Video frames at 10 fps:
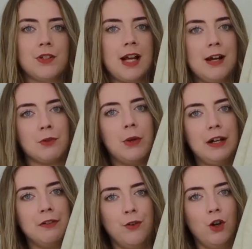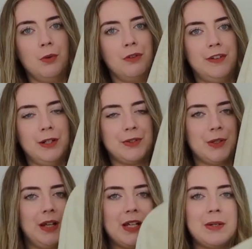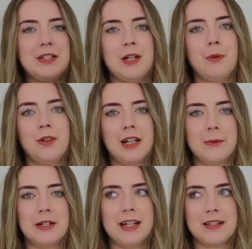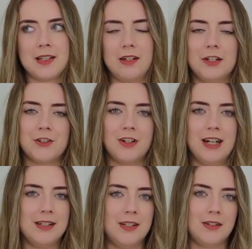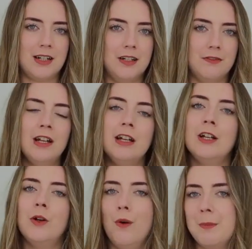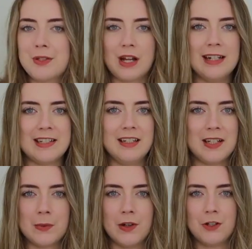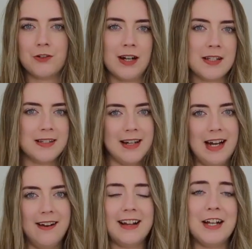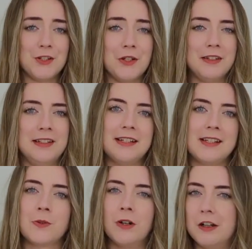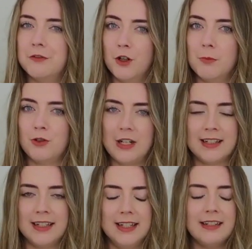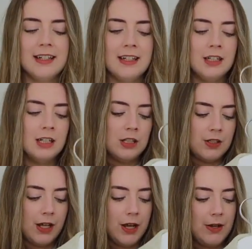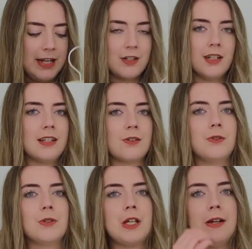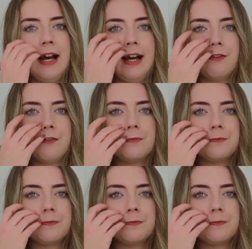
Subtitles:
does have quite a formal feel to it, so I don't think I would necessarily try to kind of upsize in this one and dress it down. I do think this is quite a formal jacket. So it does also have